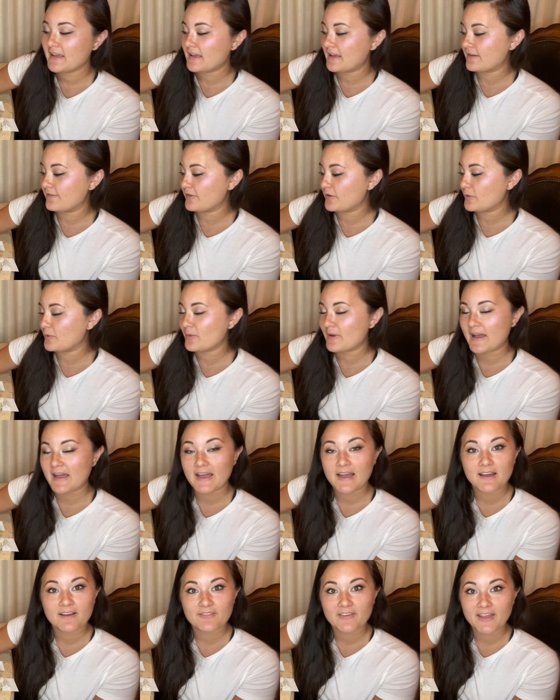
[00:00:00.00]
If you
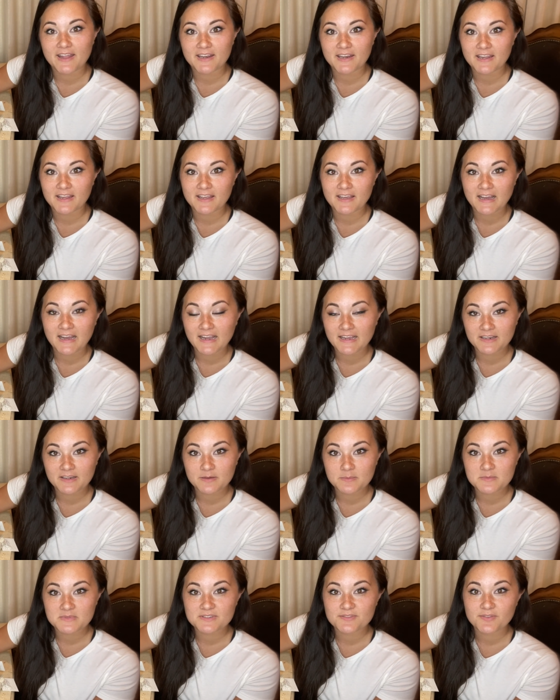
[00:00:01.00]
have any
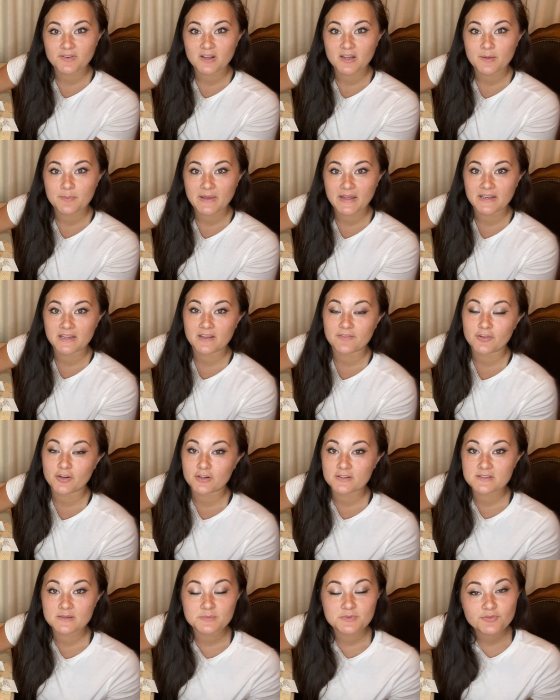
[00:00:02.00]
items from any of your
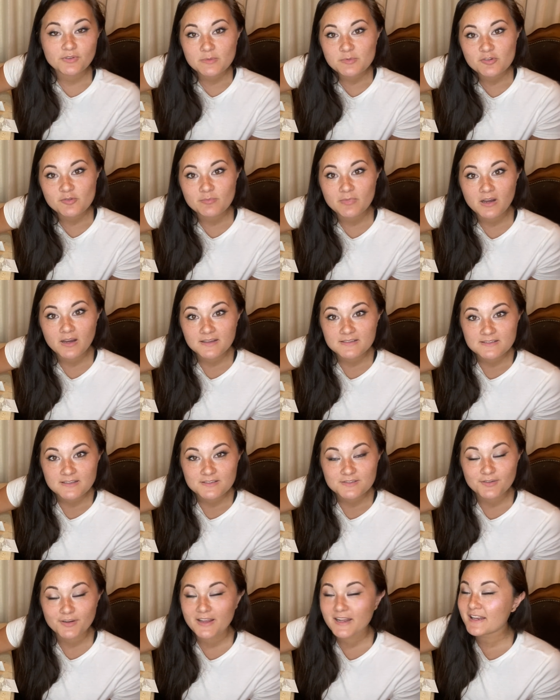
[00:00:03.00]
subscription
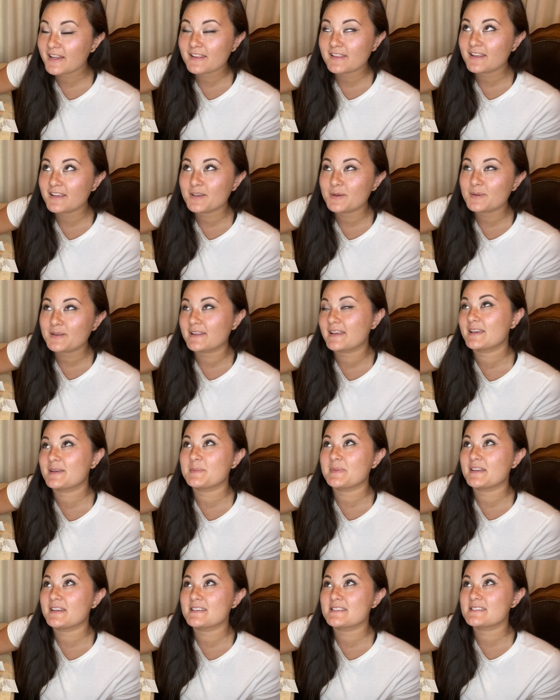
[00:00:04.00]
boxes or anything you would like
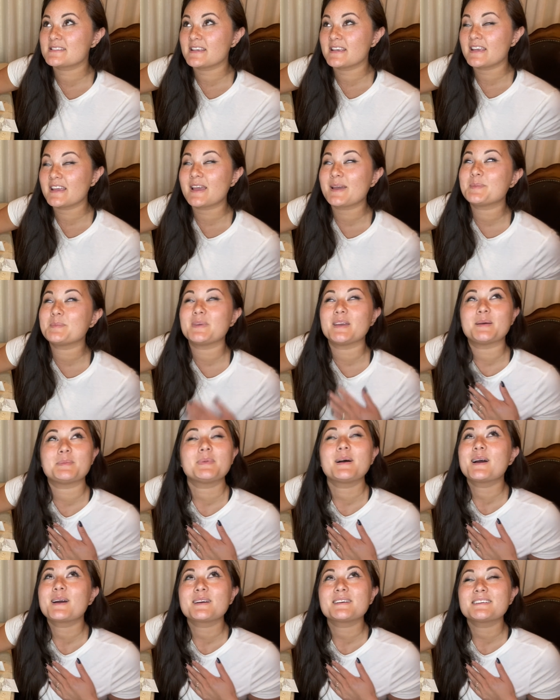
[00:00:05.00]
me to see and be a
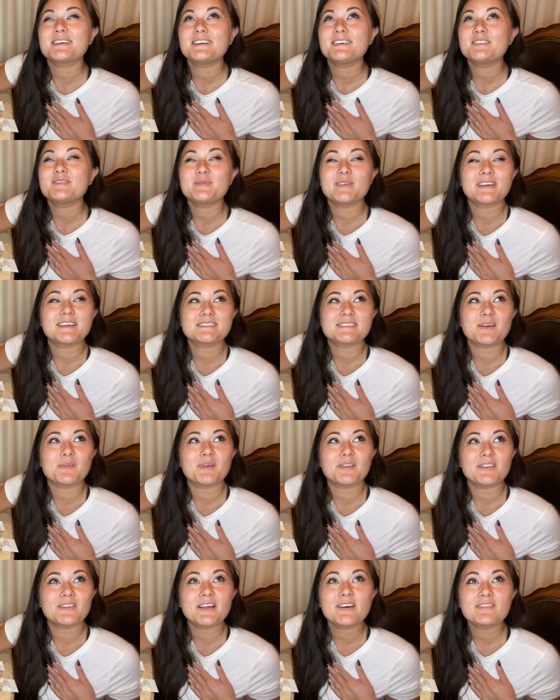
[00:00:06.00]
part of because I
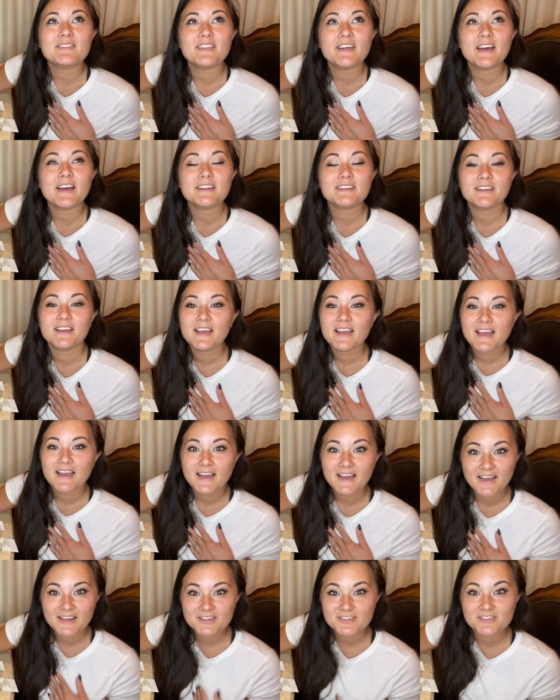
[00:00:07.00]
would love that,
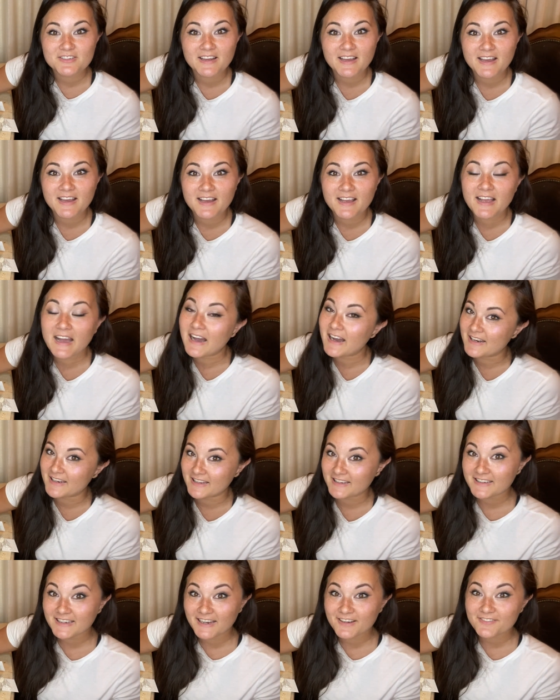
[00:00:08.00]
hashtag
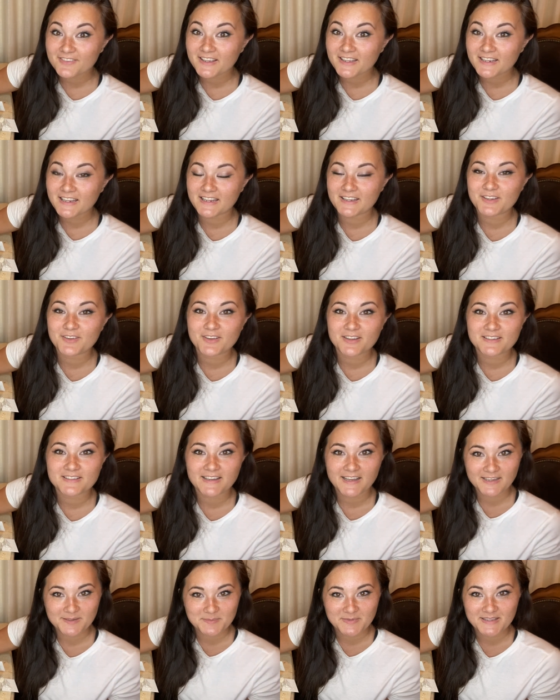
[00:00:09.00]
honey coven and you can
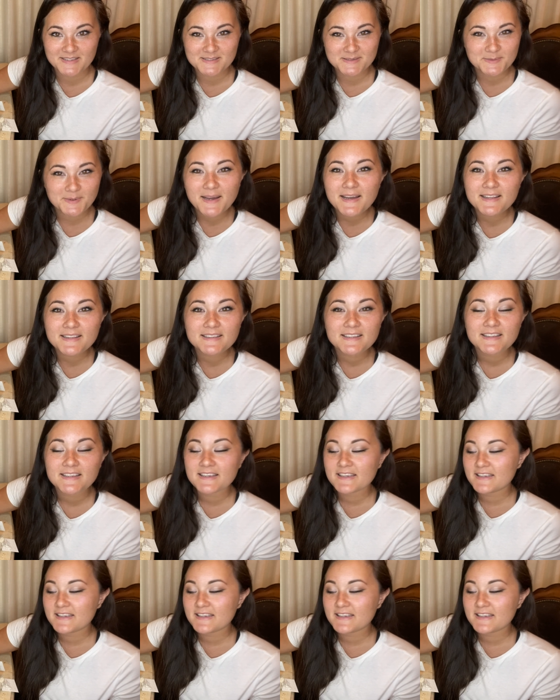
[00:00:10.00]
tag me as well.